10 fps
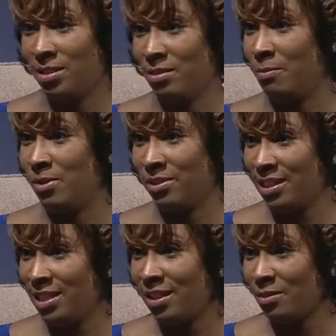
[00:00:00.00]
supposed to
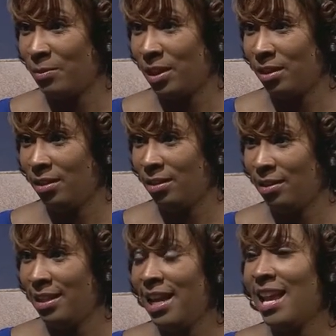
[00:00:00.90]
touch me. Right.
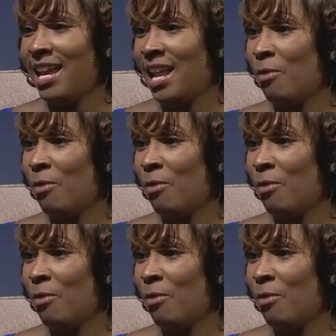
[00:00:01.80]
And I